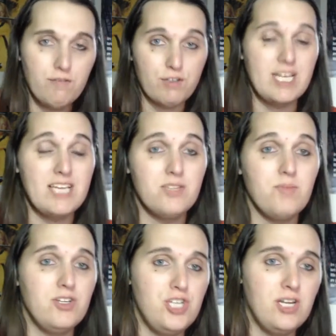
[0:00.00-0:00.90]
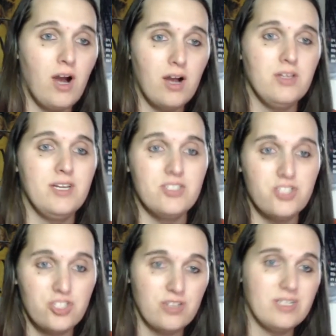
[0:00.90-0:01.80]
For Testament, Gene Hoglan is
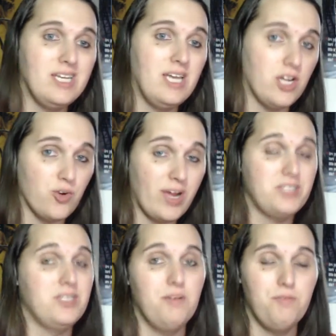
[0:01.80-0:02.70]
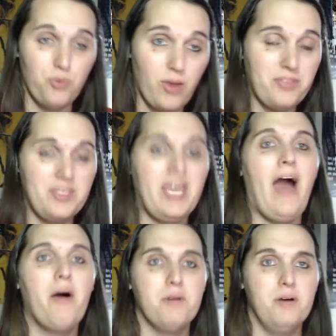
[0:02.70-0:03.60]
certainly aggressive throughout the
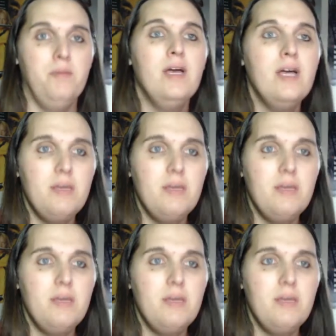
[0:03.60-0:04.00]
album,